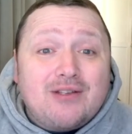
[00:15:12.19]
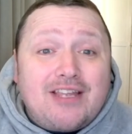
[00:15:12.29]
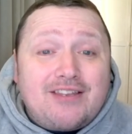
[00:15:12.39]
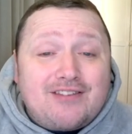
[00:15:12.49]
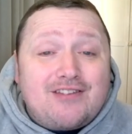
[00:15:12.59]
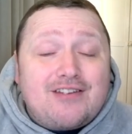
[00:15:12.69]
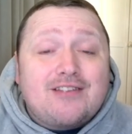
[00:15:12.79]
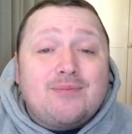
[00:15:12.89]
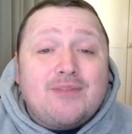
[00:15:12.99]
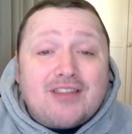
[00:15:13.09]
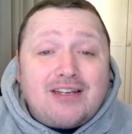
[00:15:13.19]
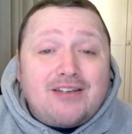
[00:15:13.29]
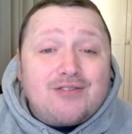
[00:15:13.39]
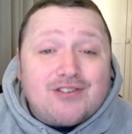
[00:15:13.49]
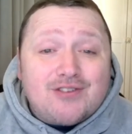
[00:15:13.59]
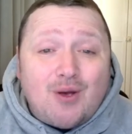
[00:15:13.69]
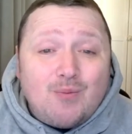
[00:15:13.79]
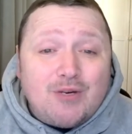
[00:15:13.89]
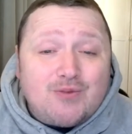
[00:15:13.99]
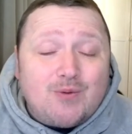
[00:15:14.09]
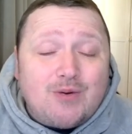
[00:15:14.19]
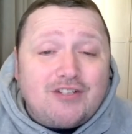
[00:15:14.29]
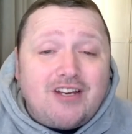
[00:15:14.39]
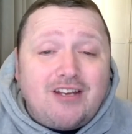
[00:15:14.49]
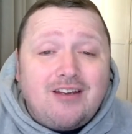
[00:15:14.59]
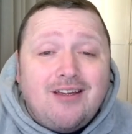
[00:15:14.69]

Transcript: ladies and gentlemen. Thank you so much for watching.